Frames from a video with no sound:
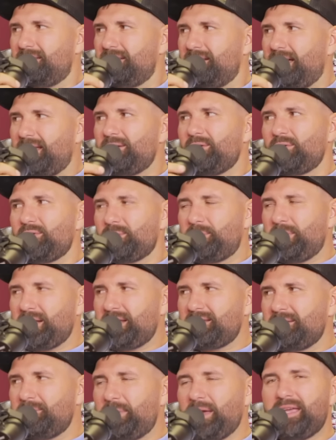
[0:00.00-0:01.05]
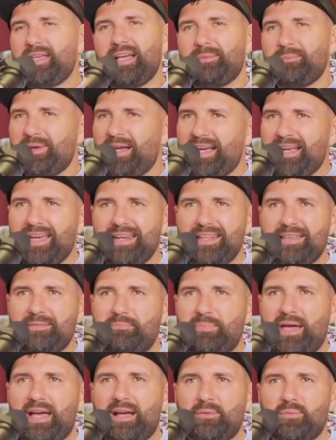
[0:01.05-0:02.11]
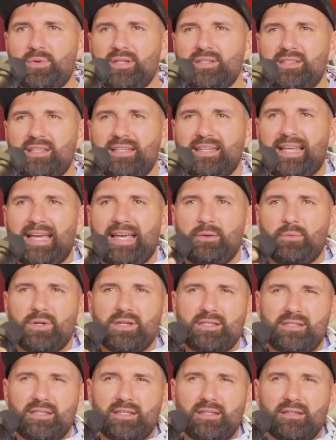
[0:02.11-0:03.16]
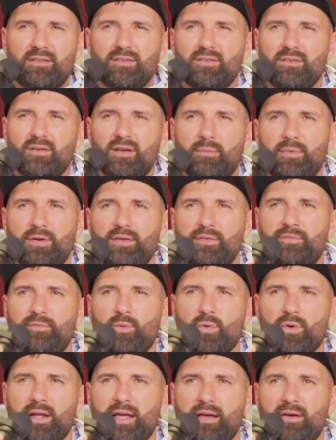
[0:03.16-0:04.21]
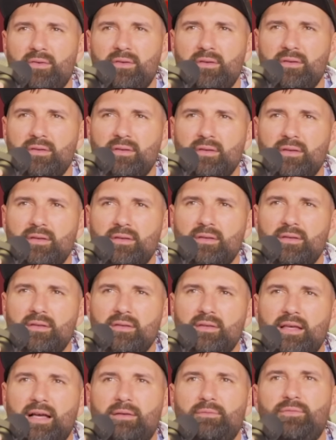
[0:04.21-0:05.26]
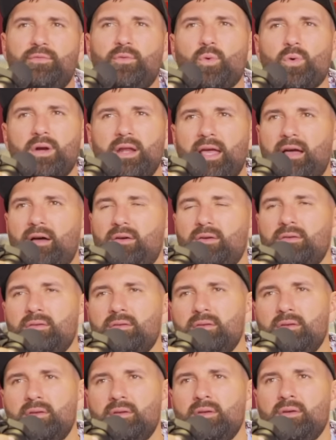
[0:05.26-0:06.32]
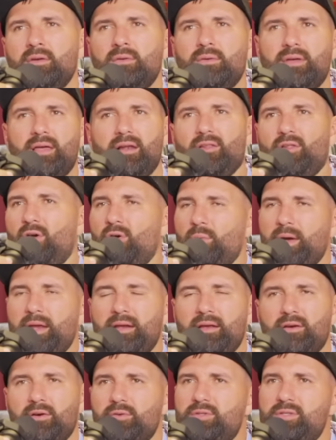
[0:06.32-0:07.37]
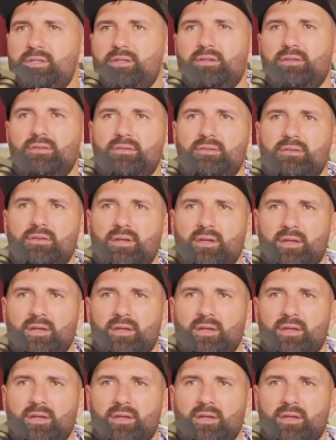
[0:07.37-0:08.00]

I know wow. you're picking the pay. I'm, i got to get know. back. What is it? Nine. What is it? Am I four down? Four down. I'm four down. Got a long way to go still.